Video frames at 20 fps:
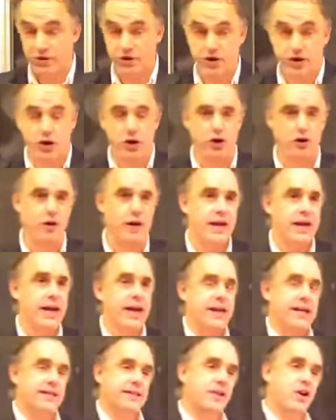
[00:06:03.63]
for sure,
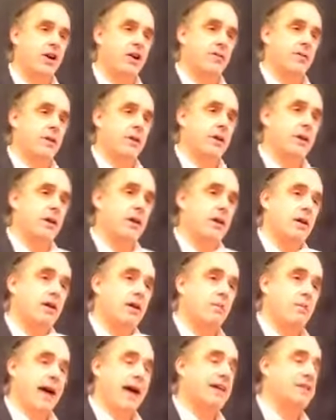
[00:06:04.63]
is not
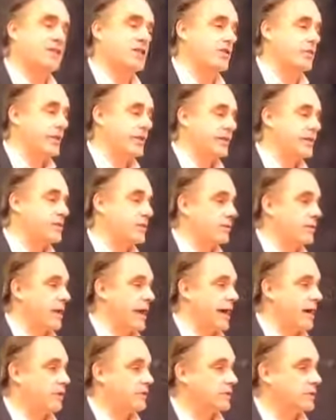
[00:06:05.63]
the master in its own
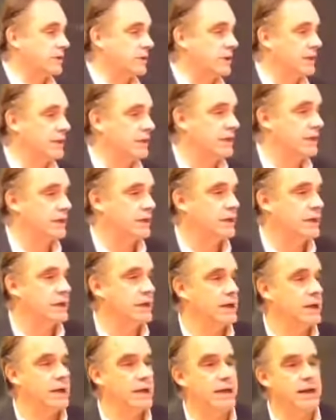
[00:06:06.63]
house.
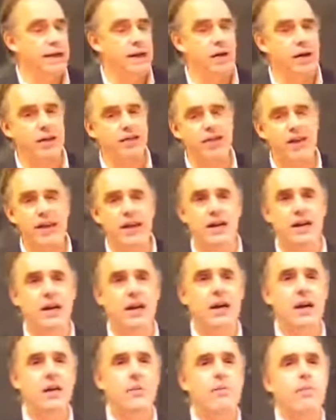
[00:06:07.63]
Now, I think
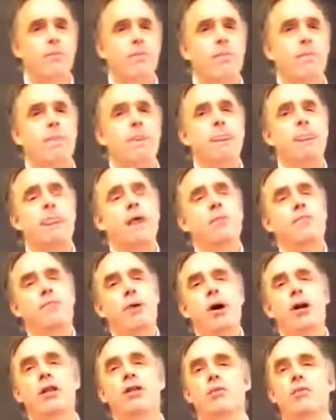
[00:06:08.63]

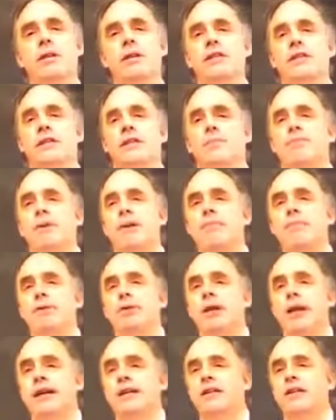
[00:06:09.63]
part of the reason that
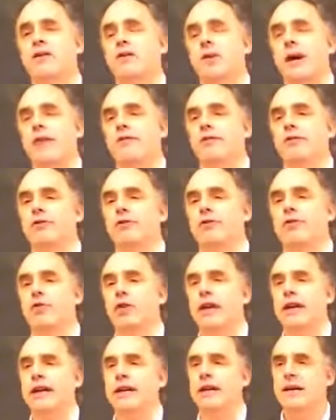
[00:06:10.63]
people like to go after
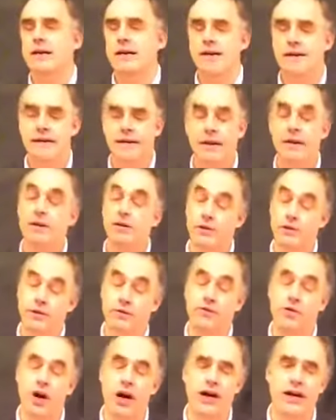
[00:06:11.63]
Freud, there's a
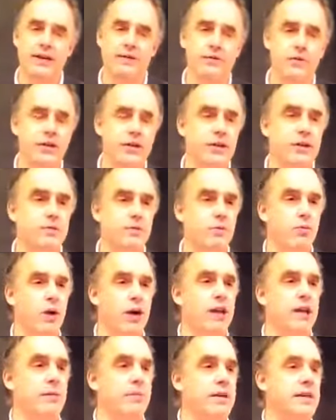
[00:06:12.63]
variety of reasons, but
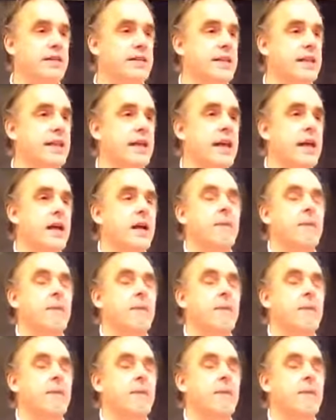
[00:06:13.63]
one of them is that